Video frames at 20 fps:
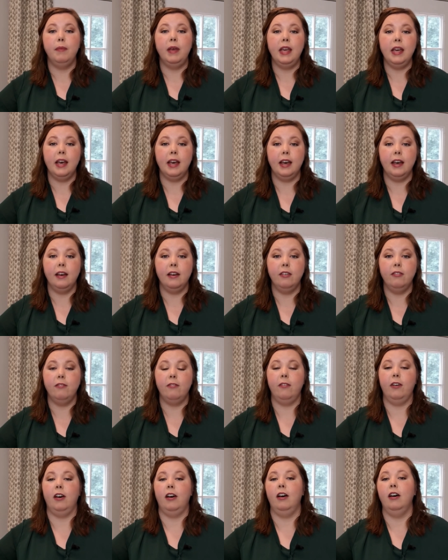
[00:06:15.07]
may
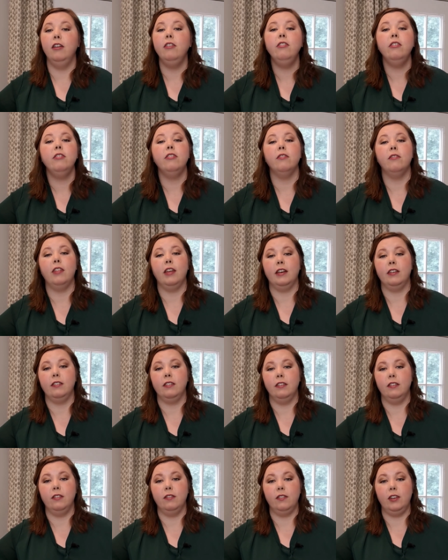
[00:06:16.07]
have hundreds of
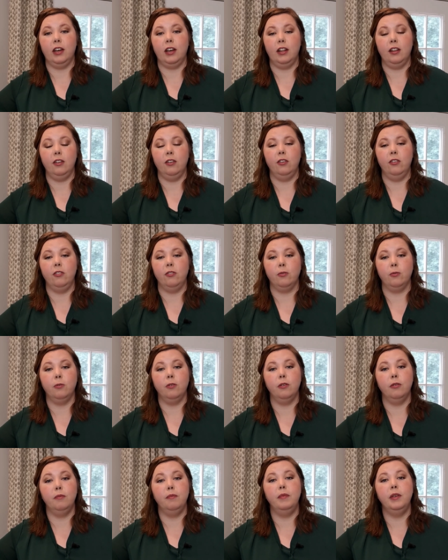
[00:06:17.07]
thousands of dollars
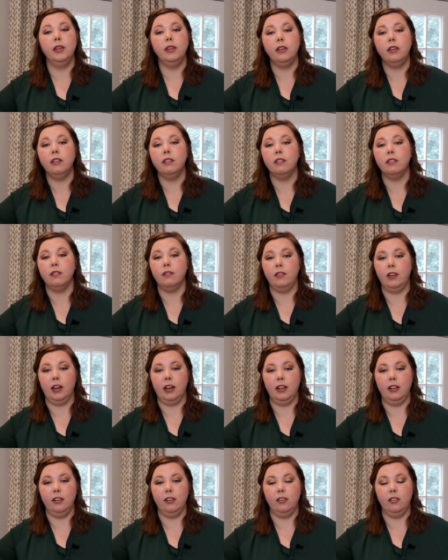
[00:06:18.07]
or millions of
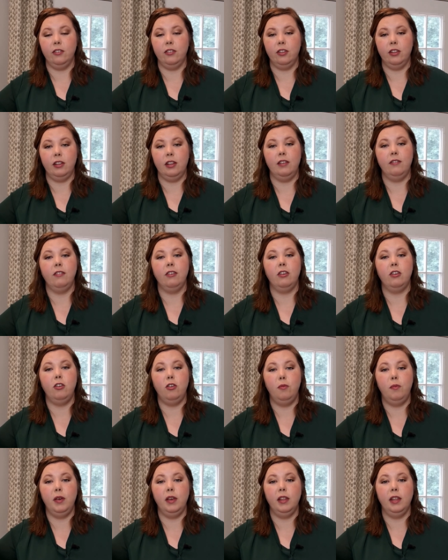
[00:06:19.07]
dollars that they've
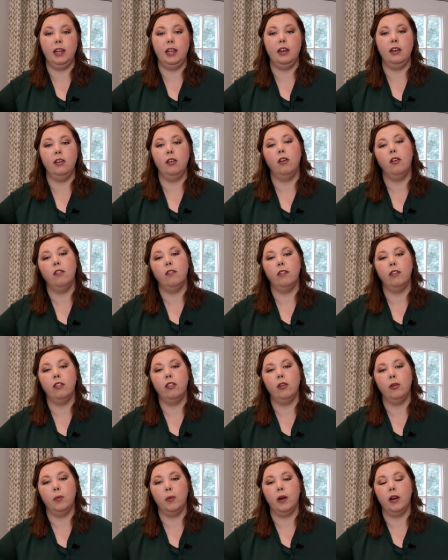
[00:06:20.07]
accumulated over
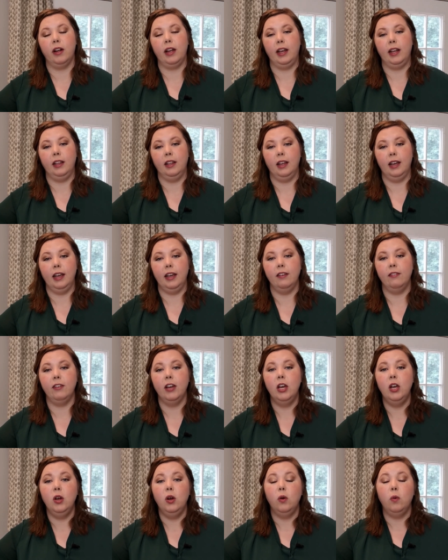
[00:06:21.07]
their working life.
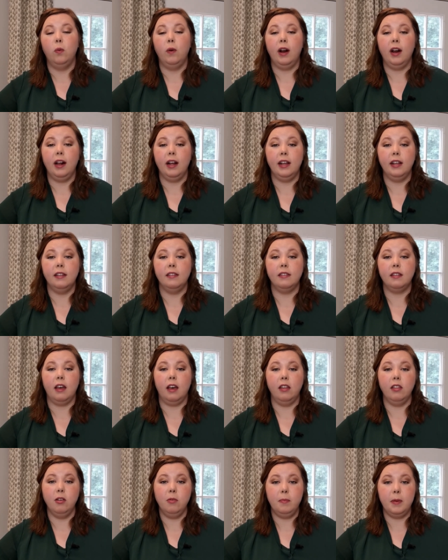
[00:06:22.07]
Whereas
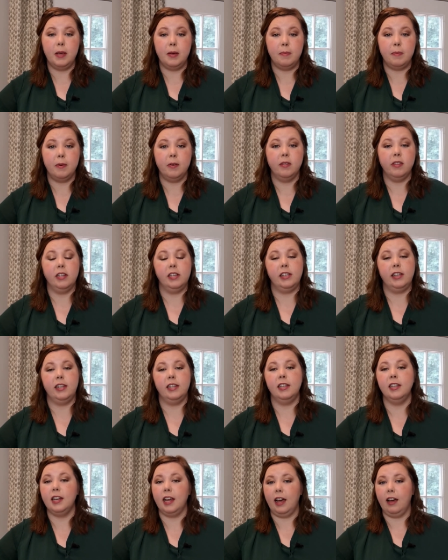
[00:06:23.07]
other people that
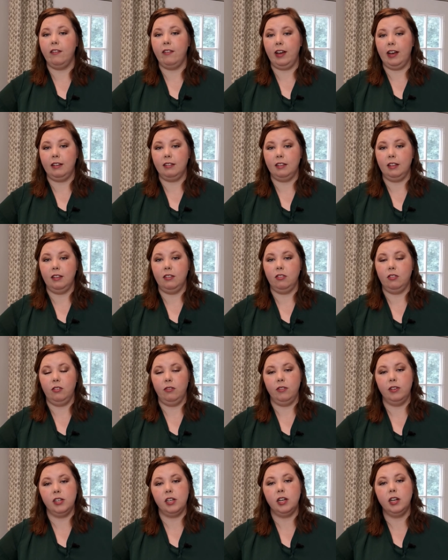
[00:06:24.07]
didn't have access
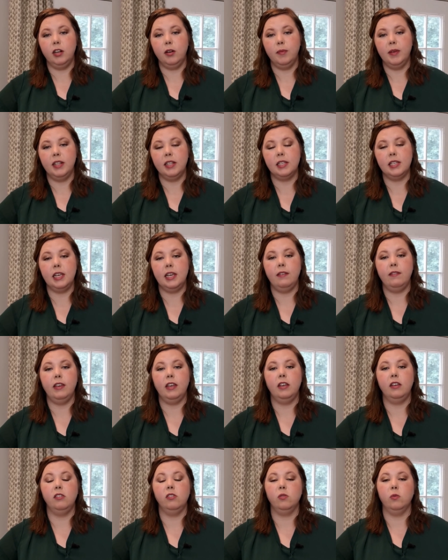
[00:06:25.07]
to retirement
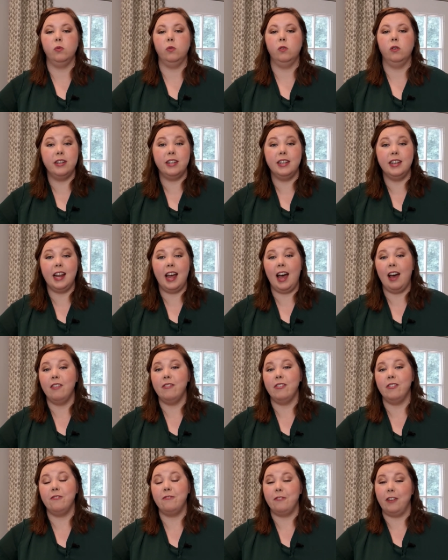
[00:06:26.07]
savings or didn't
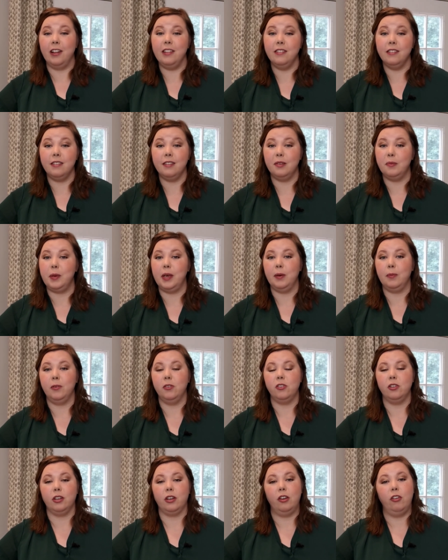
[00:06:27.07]
have the funds to be
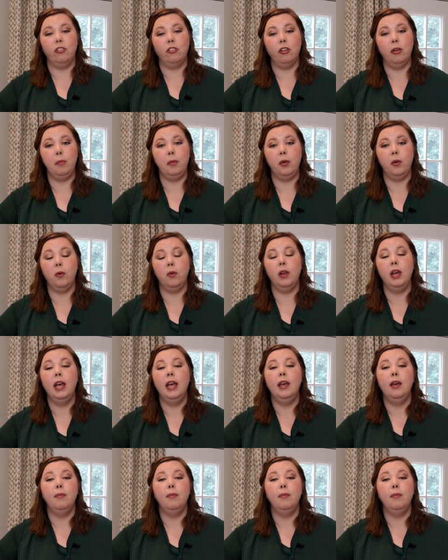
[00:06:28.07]
able to contribute